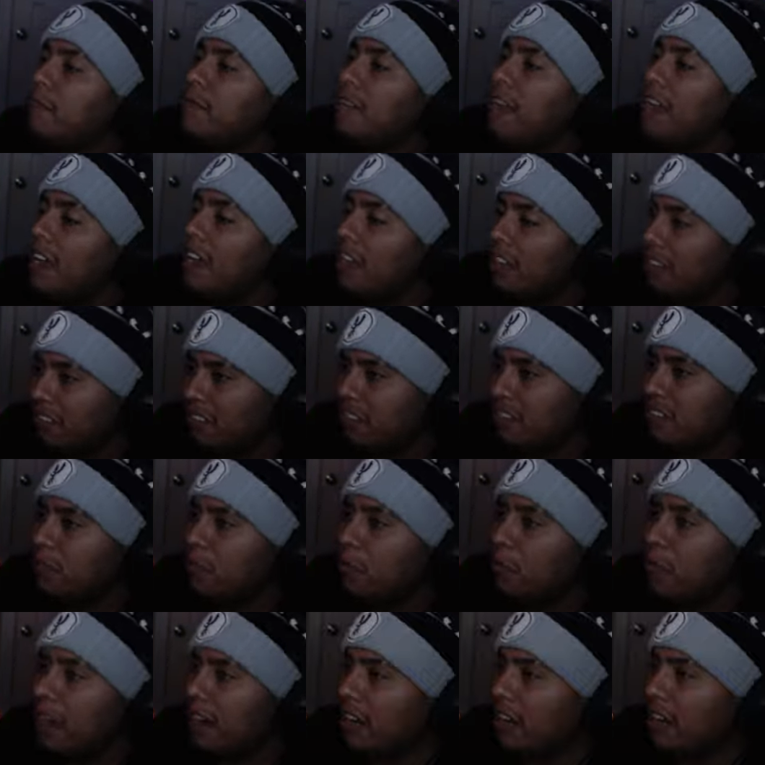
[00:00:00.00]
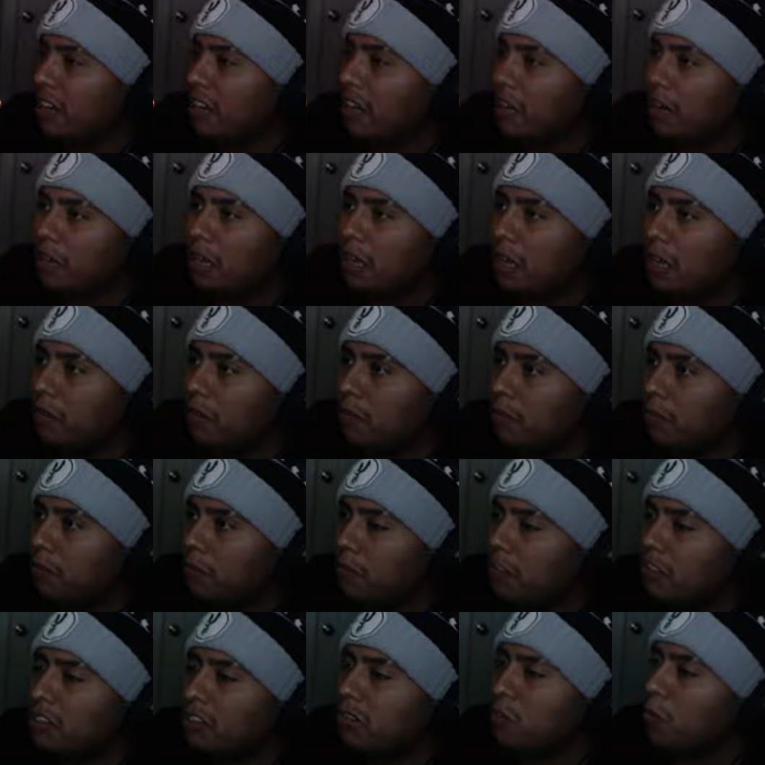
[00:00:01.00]
nights, right?
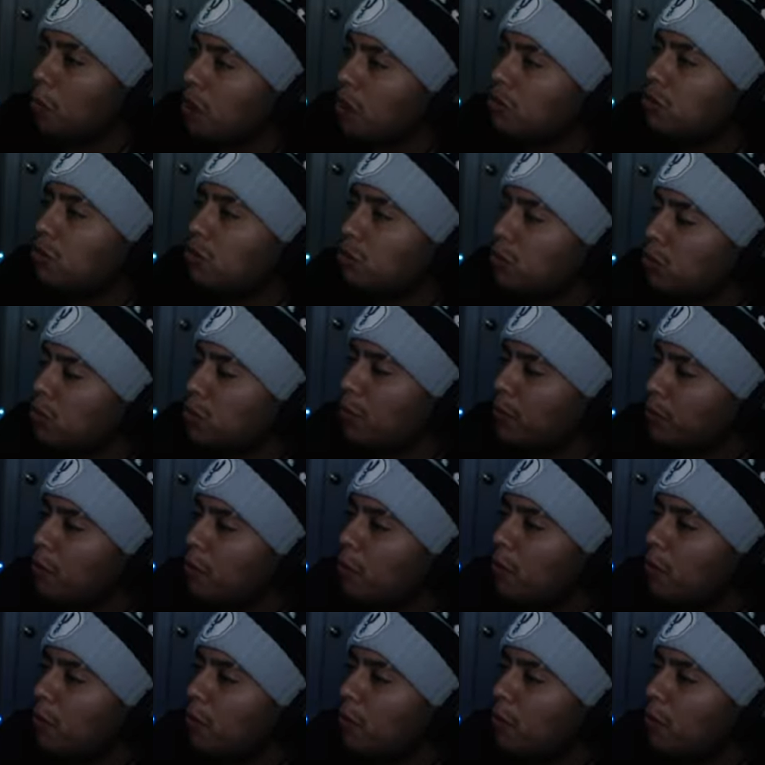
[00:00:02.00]
It's one, two, three, four,